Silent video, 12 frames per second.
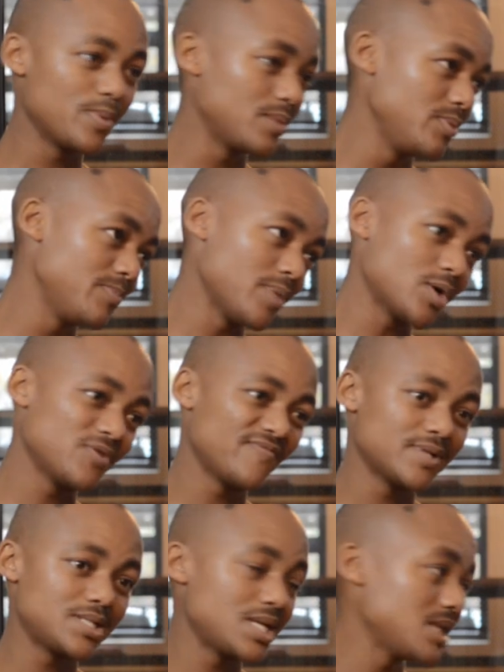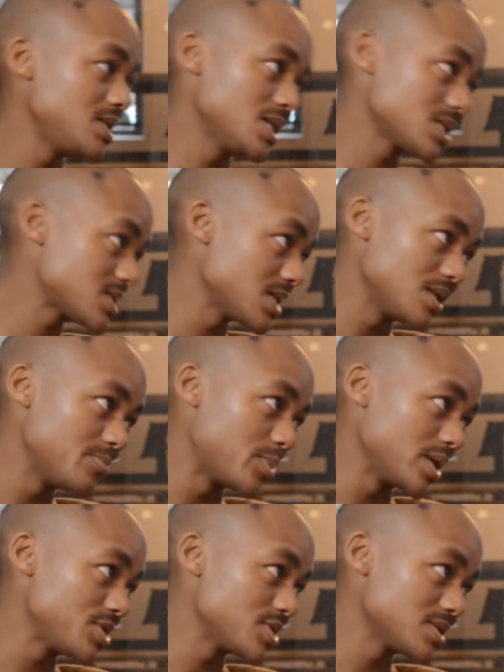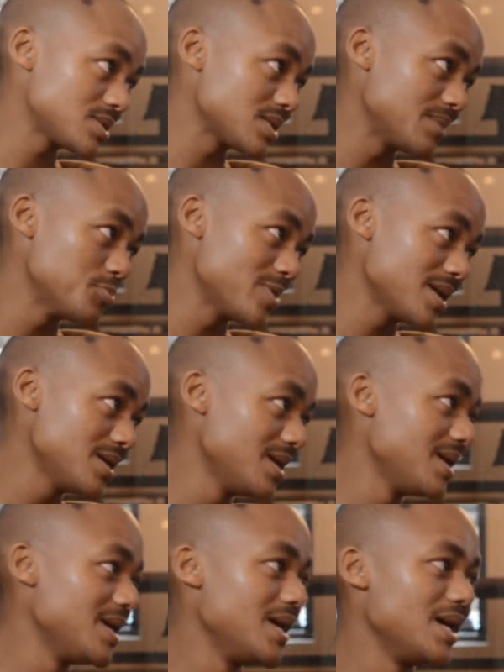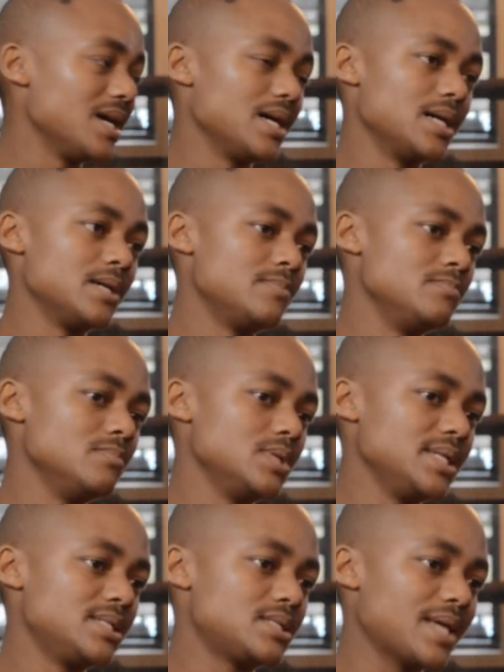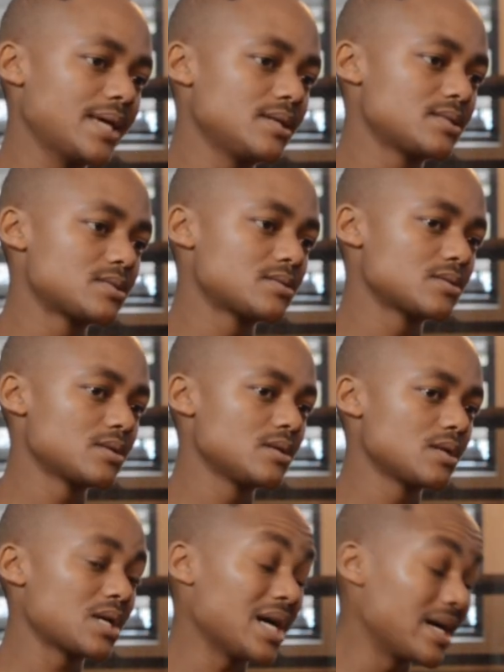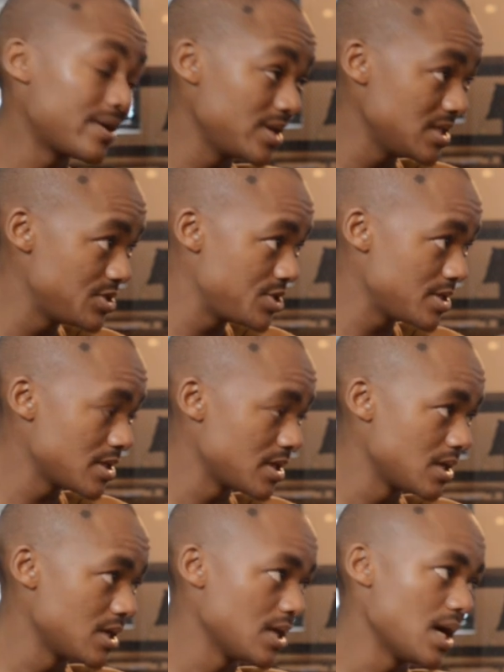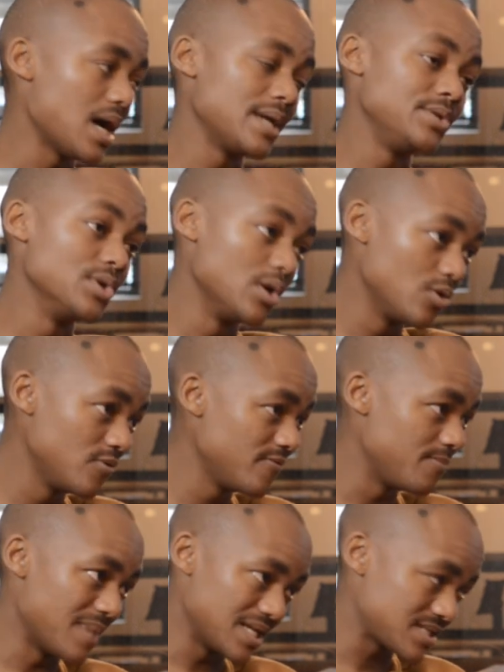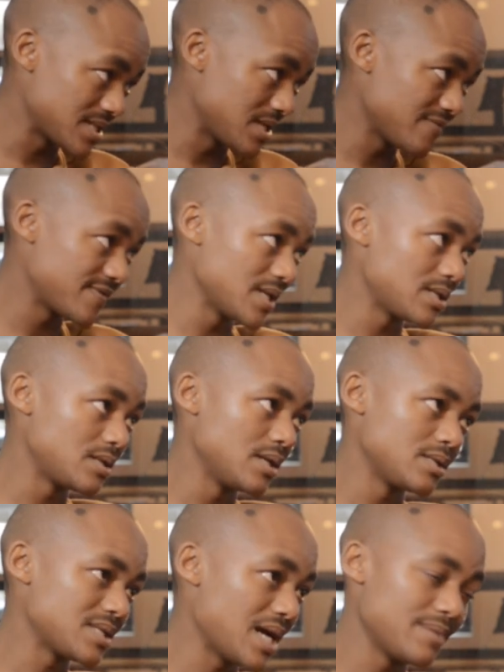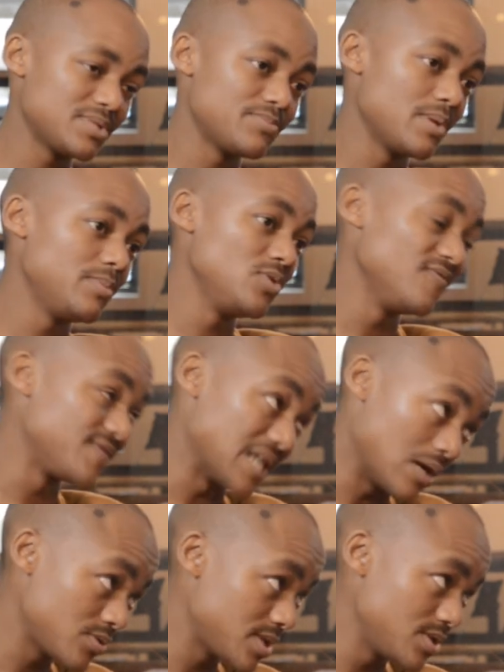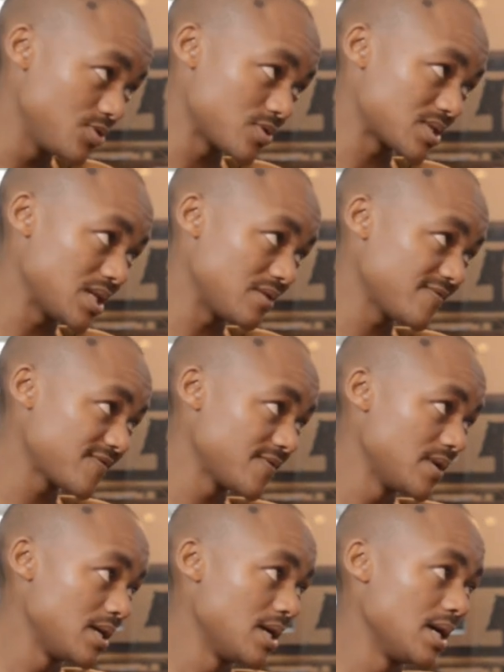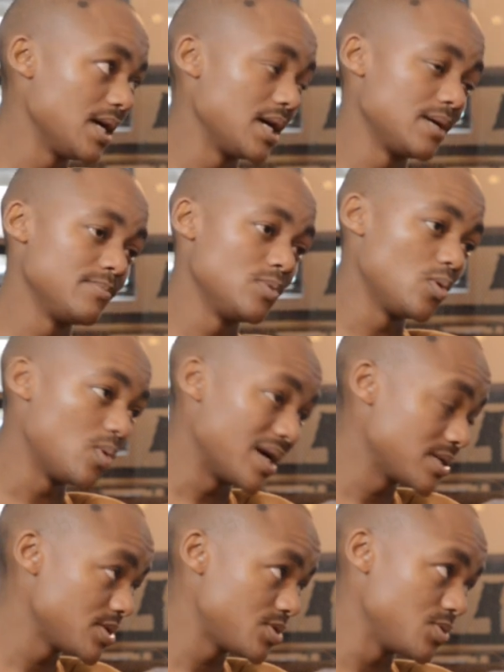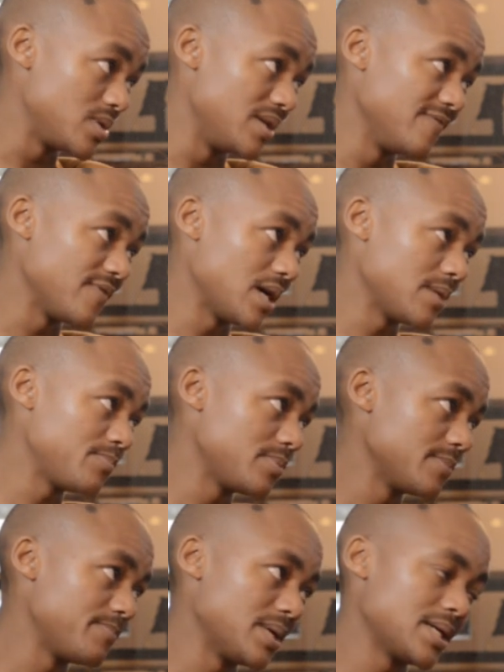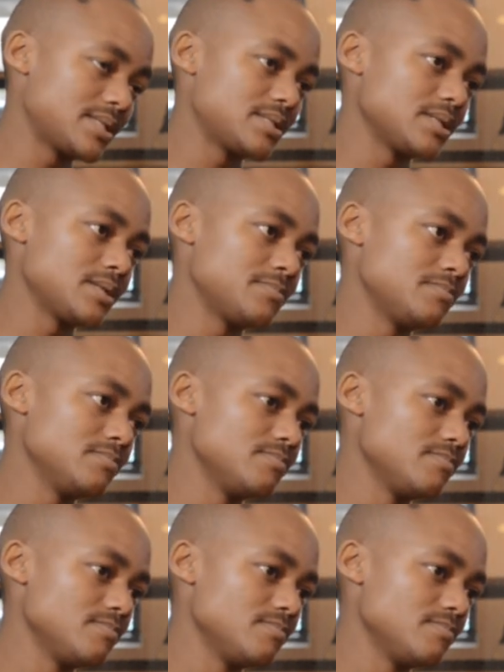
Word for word: I'll be part of a 10 year celebration somewhere. Um, it takes courage. I know myself that there are times maybe you've doubted yourself, um, wanted to give up, but um,